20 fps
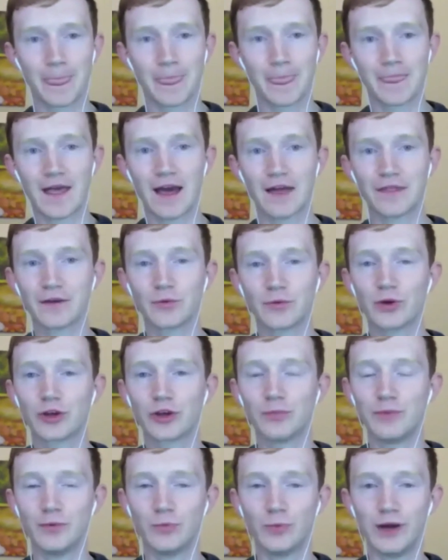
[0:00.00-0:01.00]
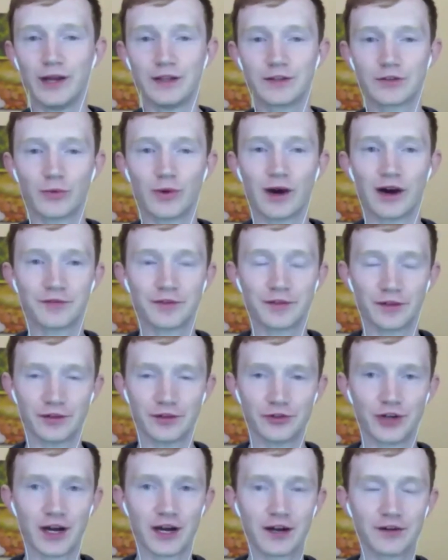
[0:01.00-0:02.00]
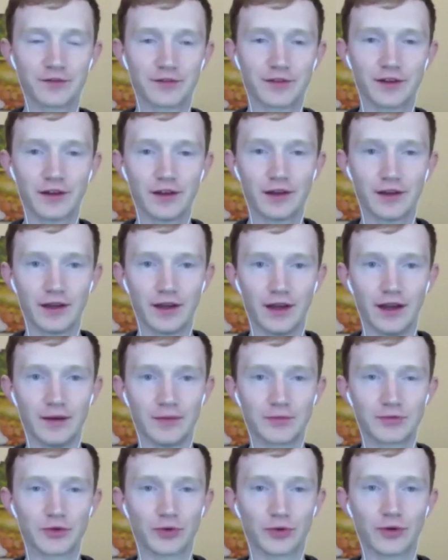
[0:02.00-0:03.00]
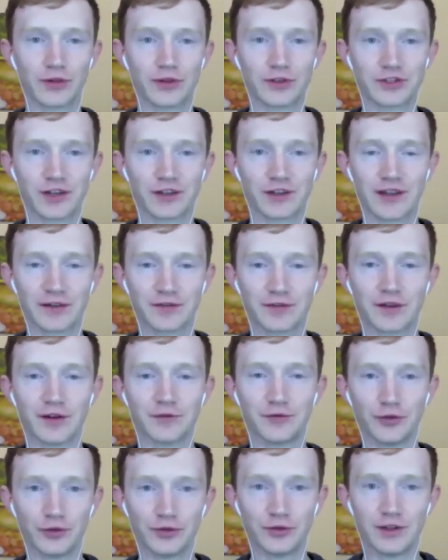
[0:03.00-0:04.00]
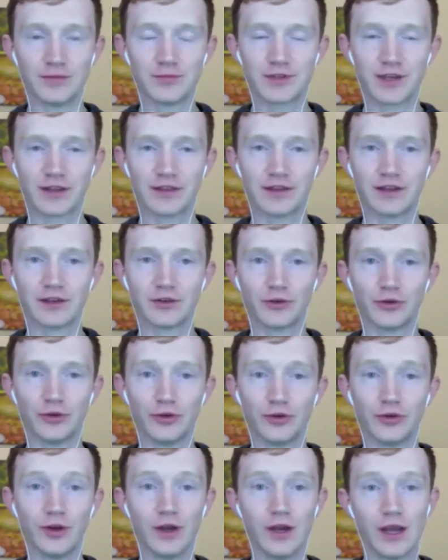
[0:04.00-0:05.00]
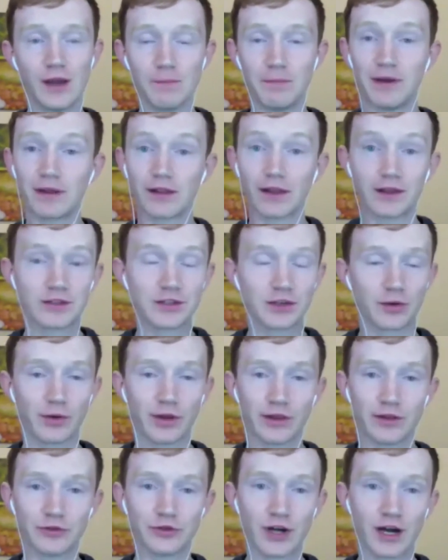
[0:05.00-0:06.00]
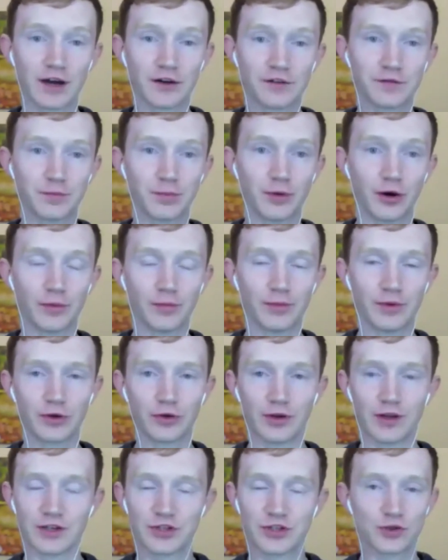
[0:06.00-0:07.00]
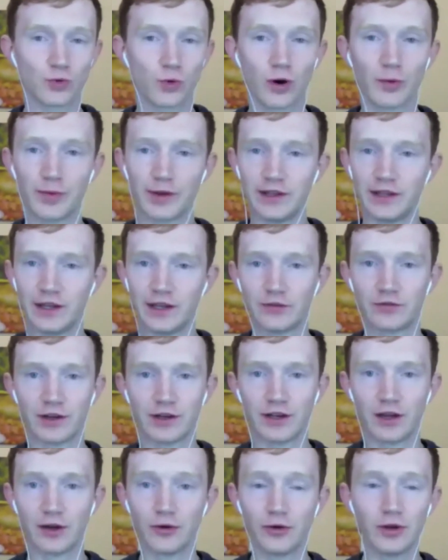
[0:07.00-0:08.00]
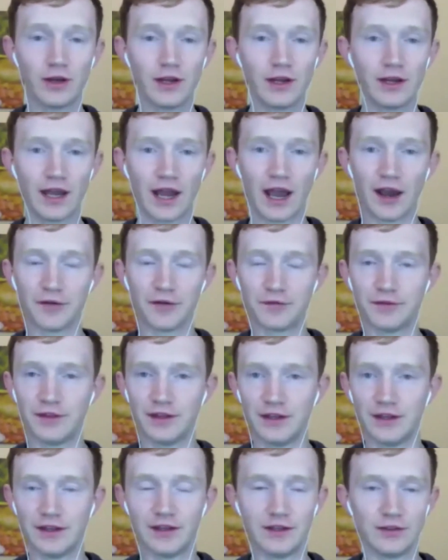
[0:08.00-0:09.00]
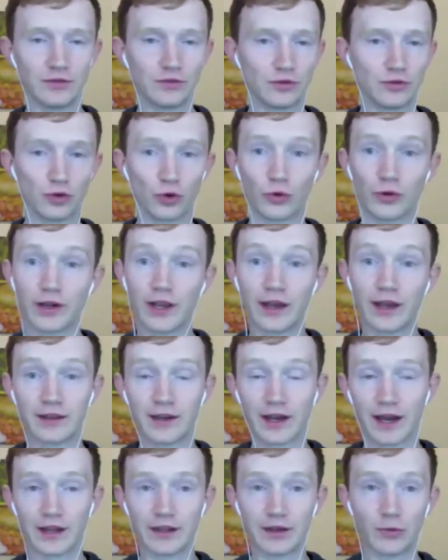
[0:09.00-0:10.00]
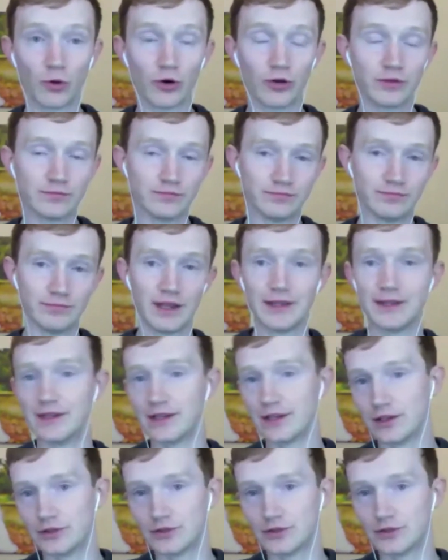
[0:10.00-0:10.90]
I think we could be waiting until after the draft. There's definitely a few teams in there who may like someone in the draft, but because it's so up in the air right now, if they don't get the guy they want, then they could